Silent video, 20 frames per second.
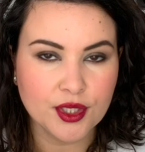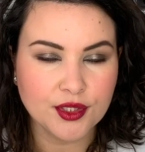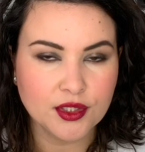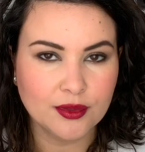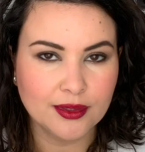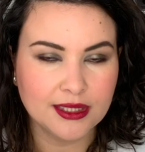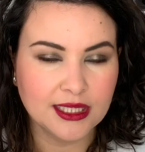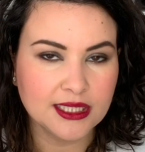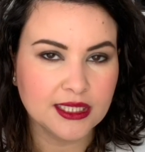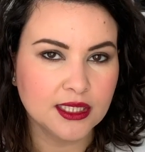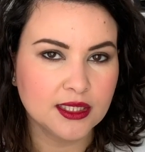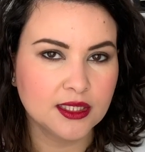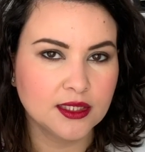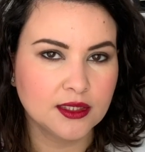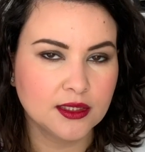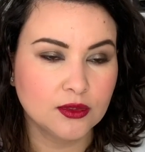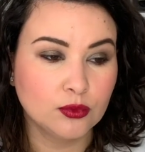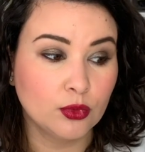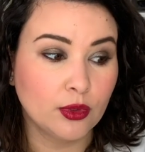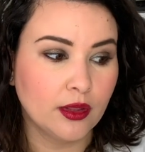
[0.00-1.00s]
So I think that
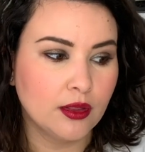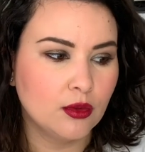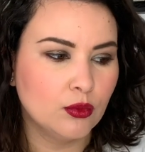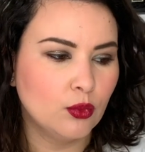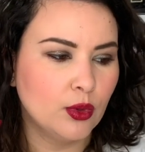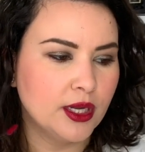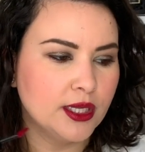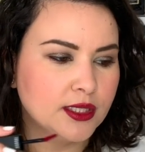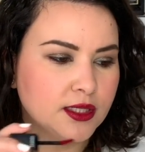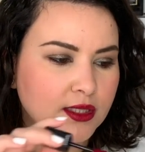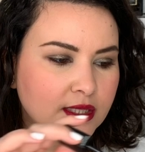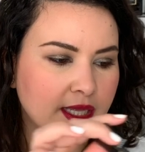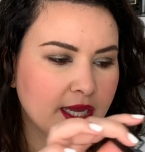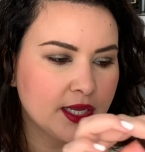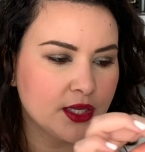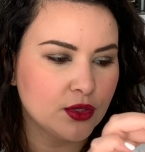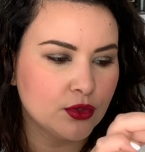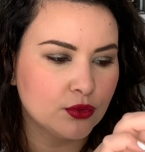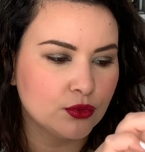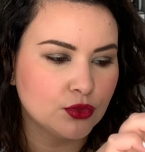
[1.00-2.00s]
this is one of the ones
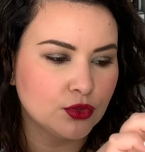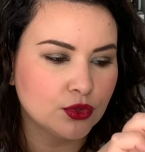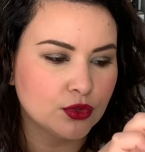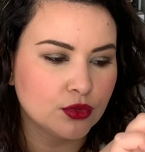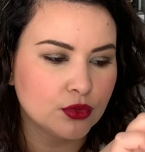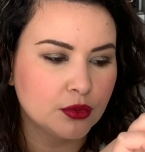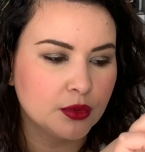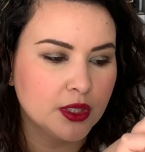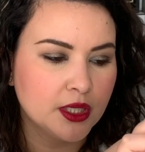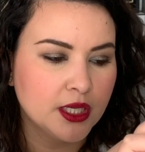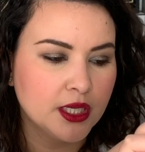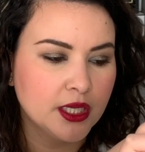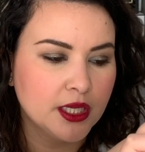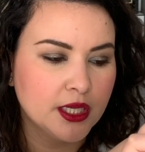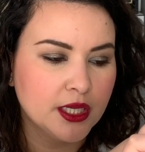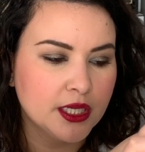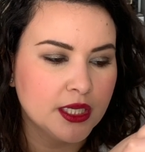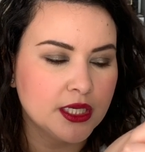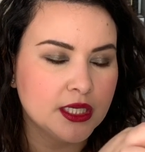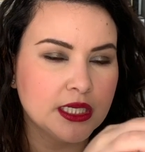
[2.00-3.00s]
that you do
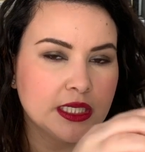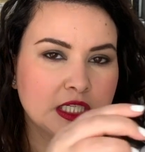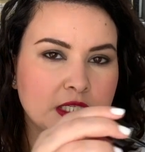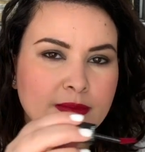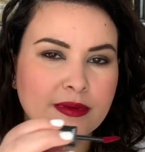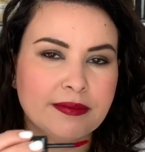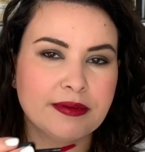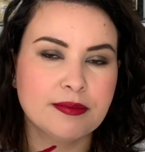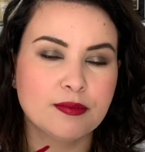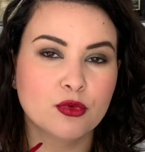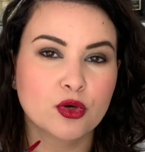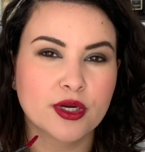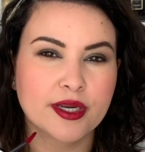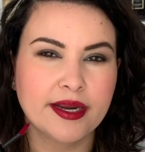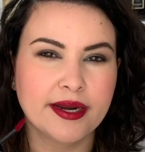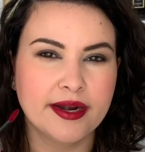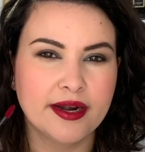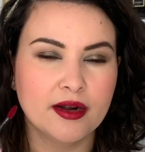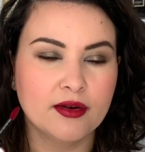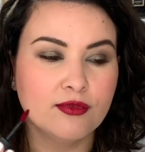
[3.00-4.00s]
need to be a bit more
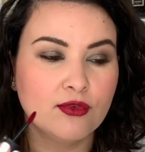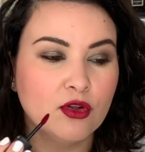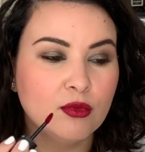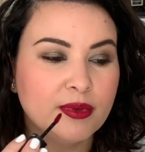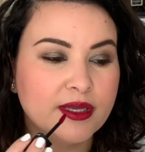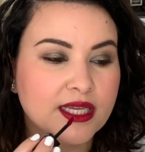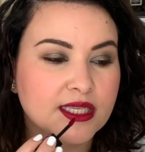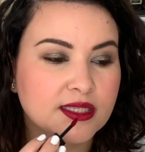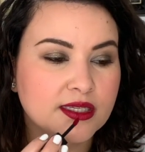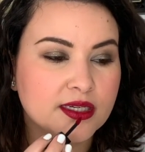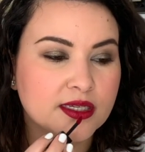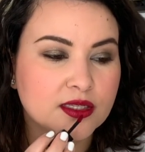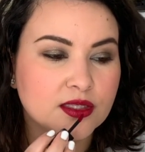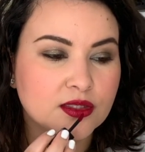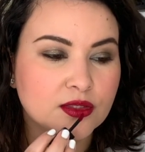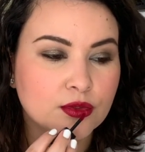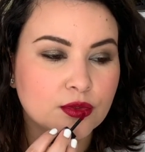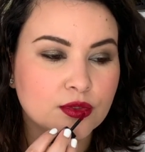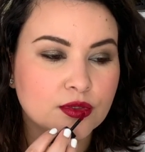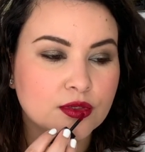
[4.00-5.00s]
careful because it
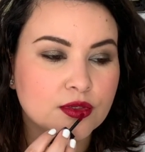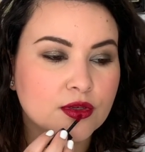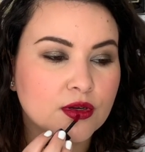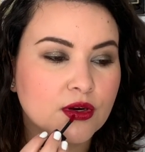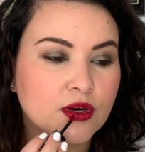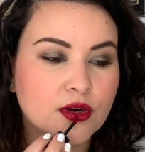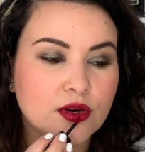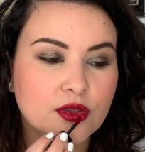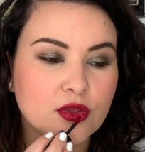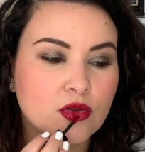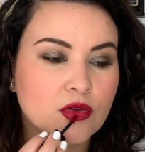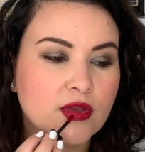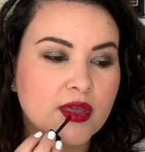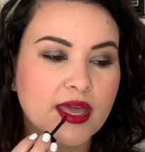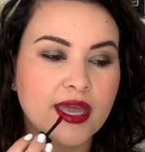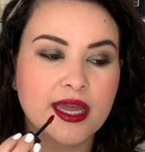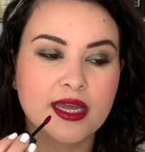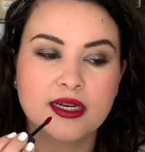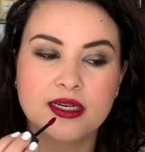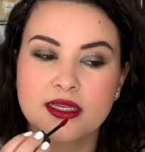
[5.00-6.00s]
is so dark. You
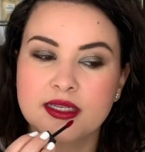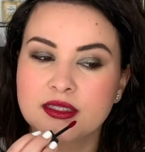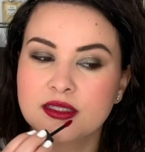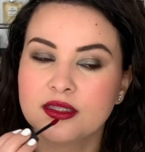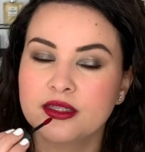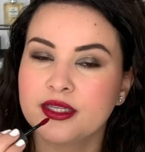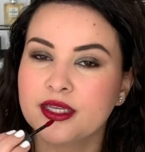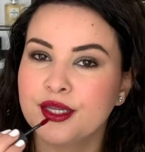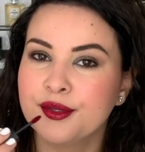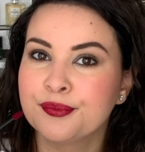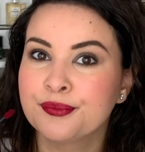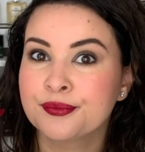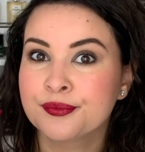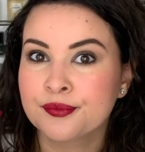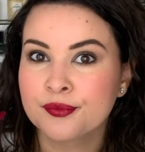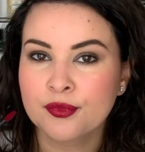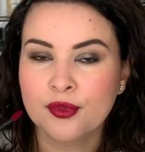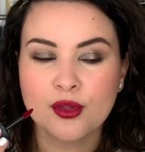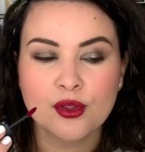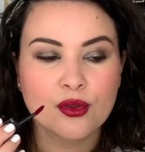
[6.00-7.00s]
can easily
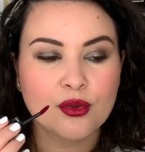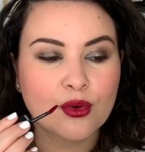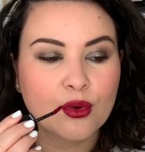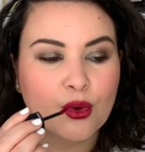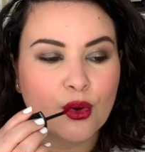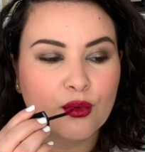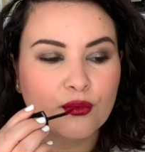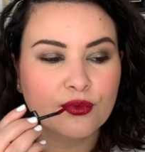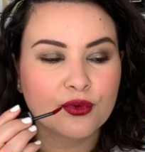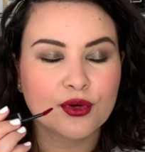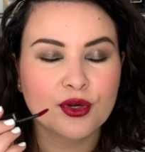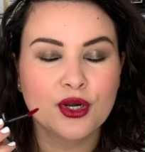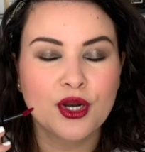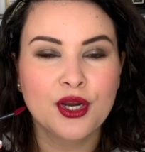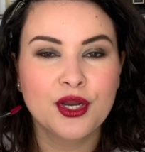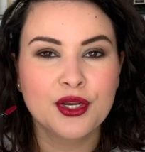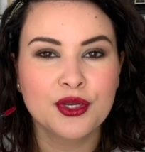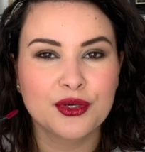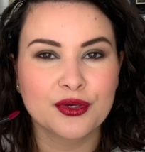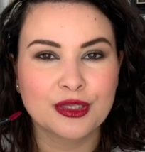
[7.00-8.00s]
go
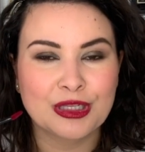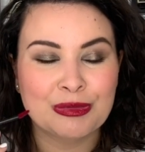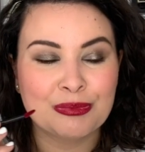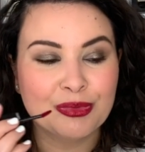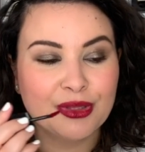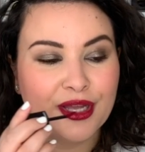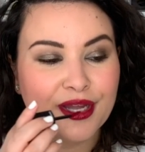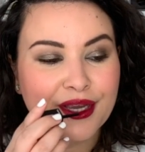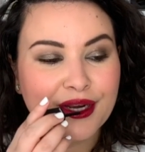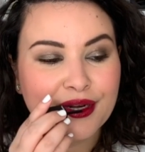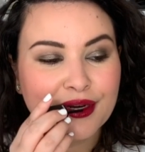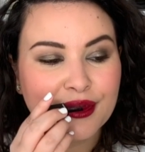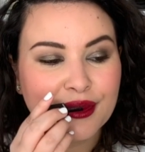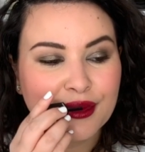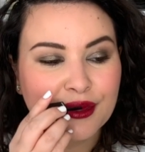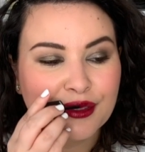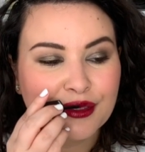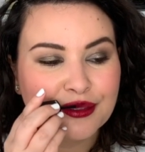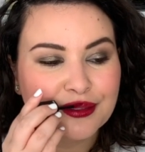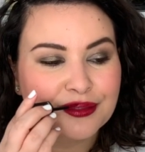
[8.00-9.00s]
over your lip line.
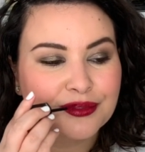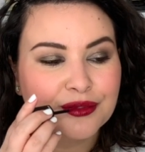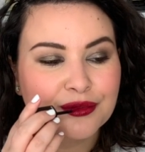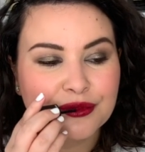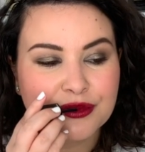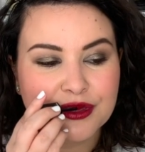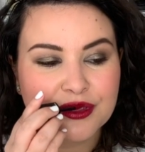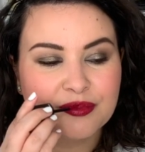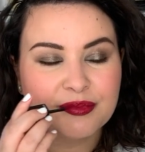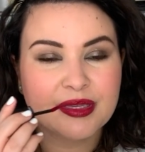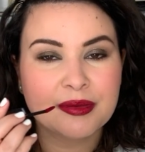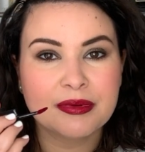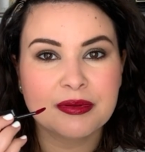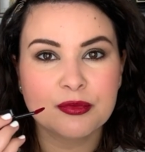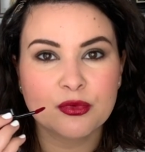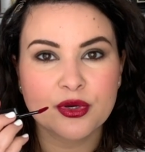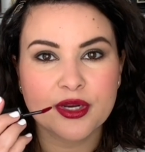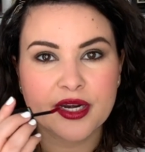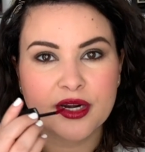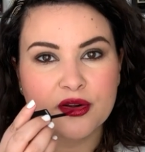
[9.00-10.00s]
So just be a
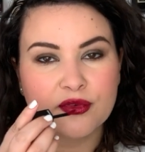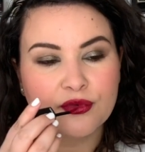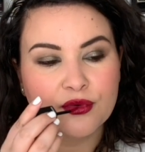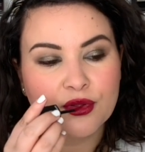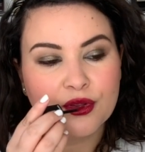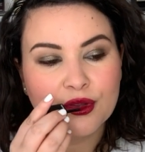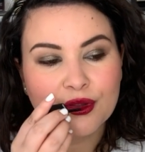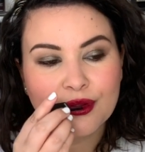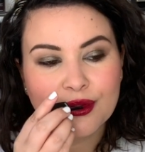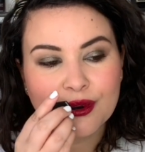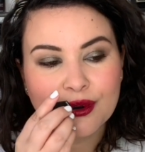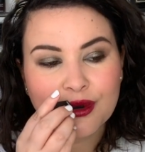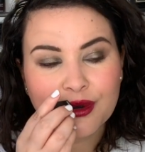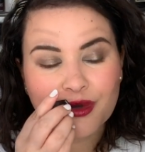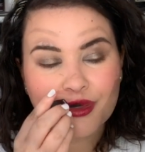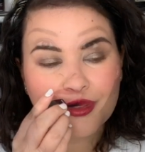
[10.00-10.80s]
bit more careful.